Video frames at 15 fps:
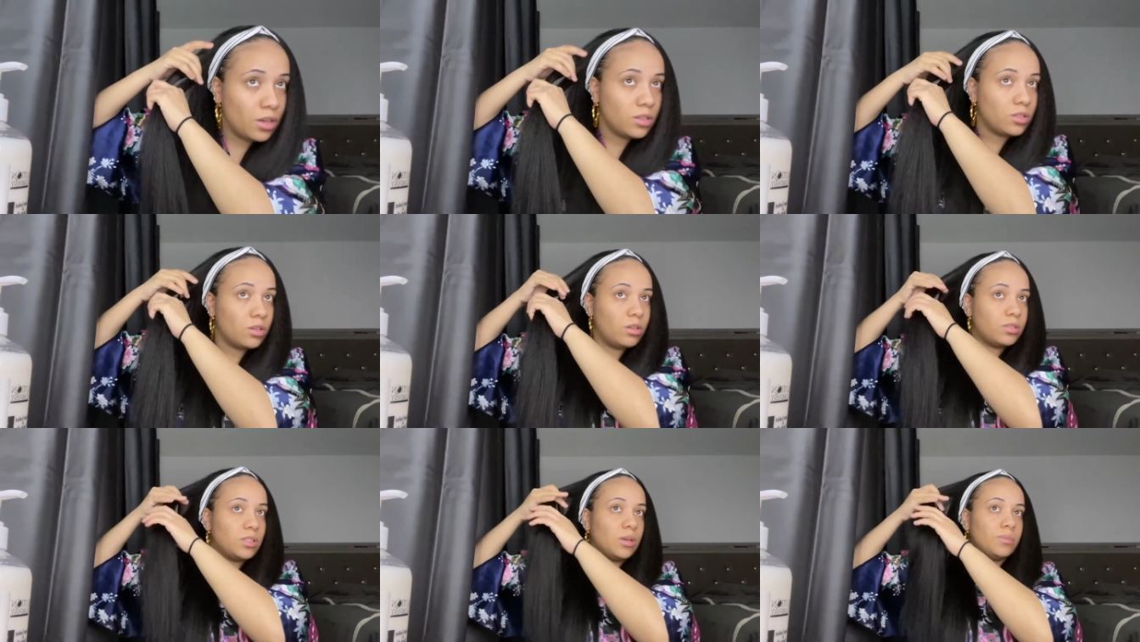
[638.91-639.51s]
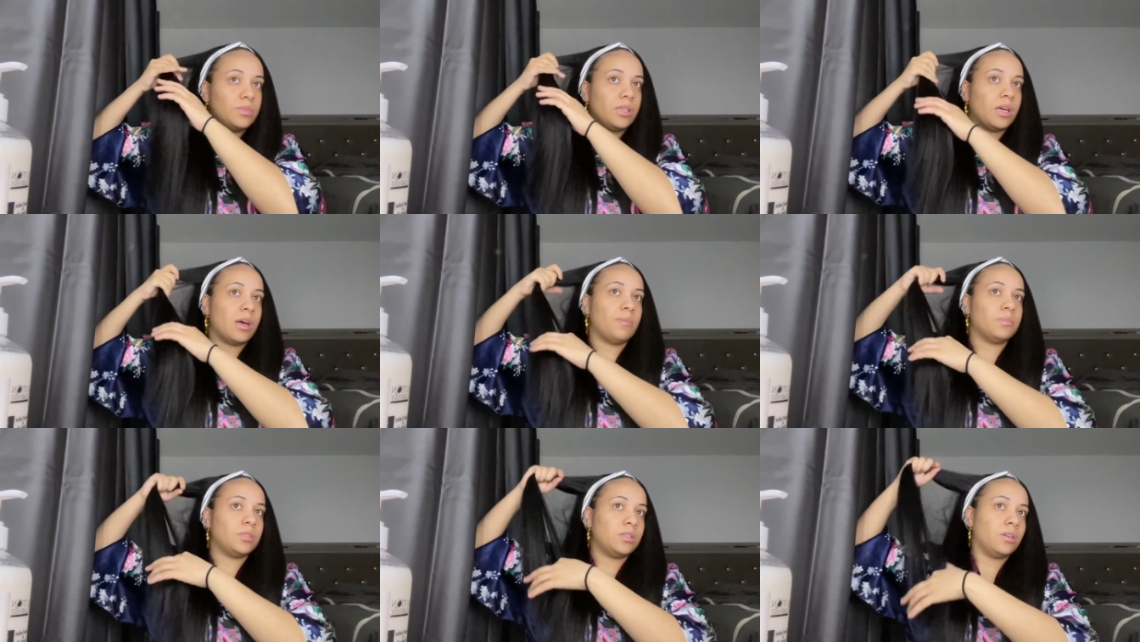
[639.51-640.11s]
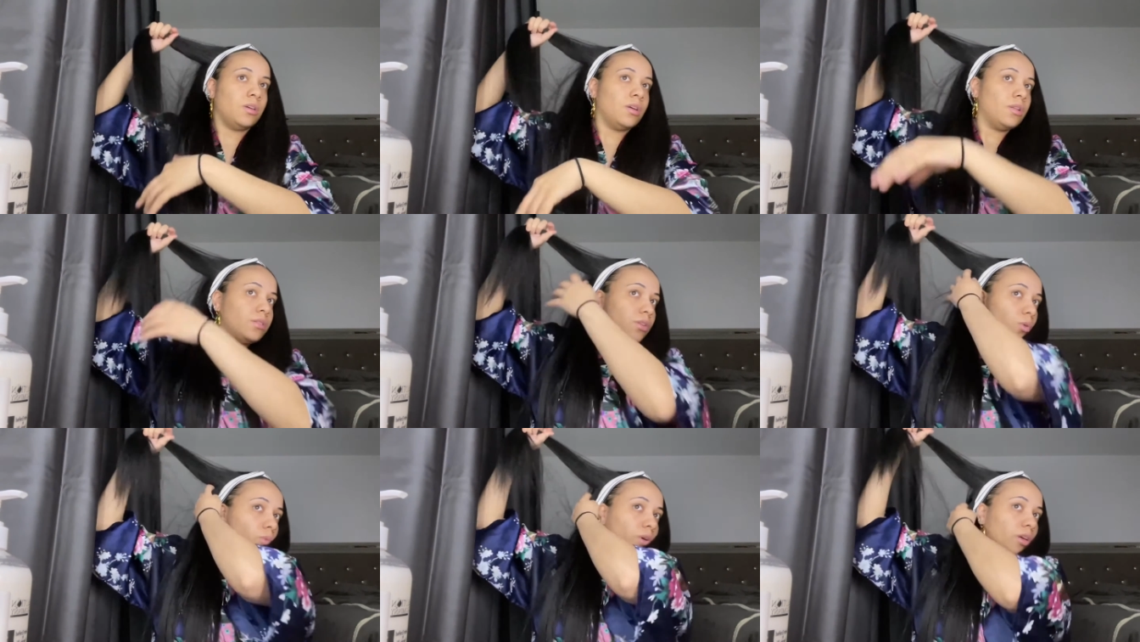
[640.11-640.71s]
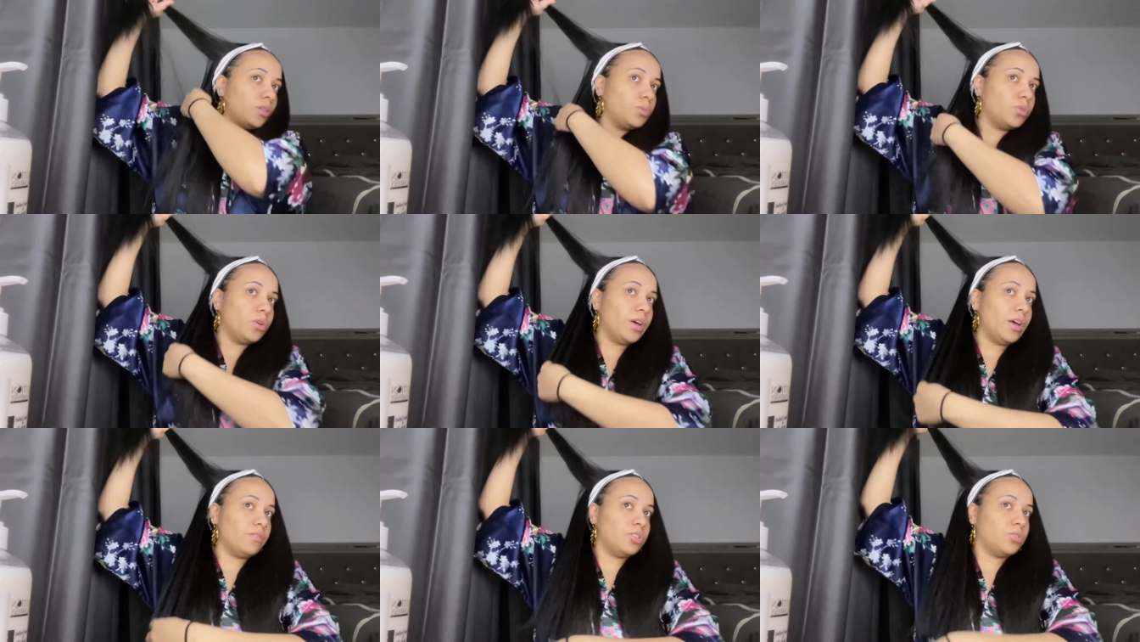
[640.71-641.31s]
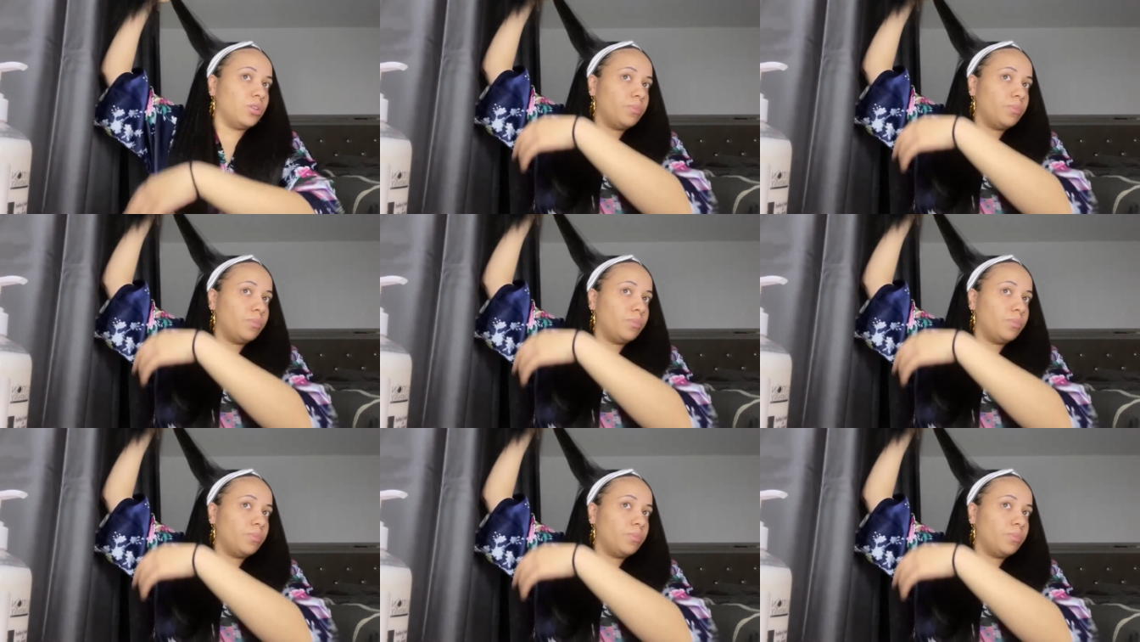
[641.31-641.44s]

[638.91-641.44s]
So sometimes the wigs will have short